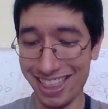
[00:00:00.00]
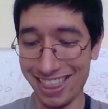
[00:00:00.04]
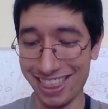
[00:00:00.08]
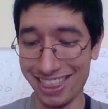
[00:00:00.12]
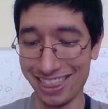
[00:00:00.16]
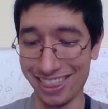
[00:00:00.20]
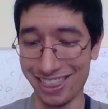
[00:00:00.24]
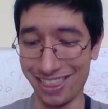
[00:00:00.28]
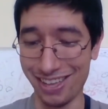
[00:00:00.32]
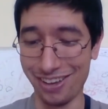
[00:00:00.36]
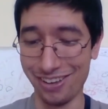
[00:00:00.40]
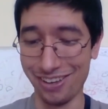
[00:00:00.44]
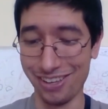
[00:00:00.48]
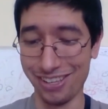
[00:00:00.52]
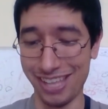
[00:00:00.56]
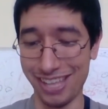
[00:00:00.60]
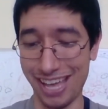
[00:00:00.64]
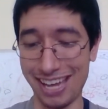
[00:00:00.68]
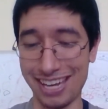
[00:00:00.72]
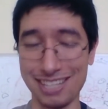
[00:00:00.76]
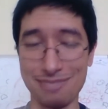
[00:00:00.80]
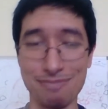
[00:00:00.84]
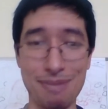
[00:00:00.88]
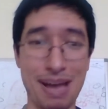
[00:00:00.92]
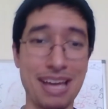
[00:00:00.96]
though that
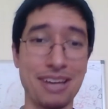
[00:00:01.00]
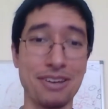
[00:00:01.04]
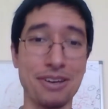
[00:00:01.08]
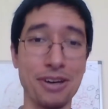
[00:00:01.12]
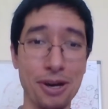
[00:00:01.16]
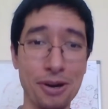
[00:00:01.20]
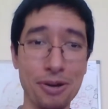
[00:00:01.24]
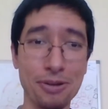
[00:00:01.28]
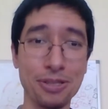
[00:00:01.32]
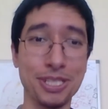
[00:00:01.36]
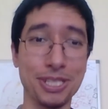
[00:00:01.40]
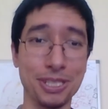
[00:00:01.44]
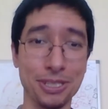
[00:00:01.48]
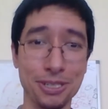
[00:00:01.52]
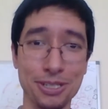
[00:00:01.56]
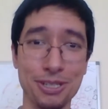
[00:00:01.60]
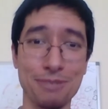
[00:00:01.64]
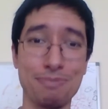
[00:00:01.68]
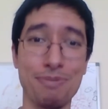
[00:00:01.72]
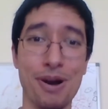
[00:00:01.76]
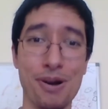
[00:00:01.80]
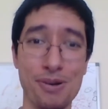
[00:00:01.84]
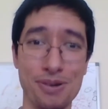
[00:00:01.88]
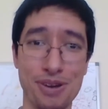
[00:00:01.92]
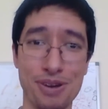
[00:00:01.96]
is my go-to
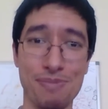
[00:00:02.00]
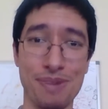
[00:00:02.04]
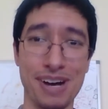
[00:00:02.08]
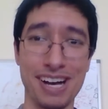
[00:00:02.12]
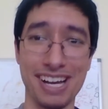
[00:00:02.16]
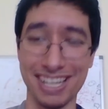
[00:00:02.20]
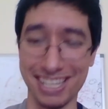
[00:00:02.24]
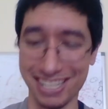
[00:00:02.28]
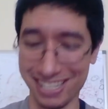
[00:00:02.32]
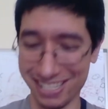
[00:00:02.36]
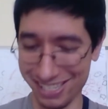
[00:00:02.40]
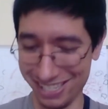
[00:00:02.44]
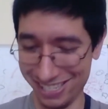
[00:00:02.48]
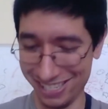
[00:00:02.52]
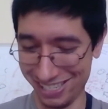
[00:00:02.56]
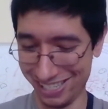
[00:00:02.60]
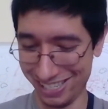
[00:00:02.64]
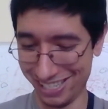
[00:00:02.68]
Pokemon.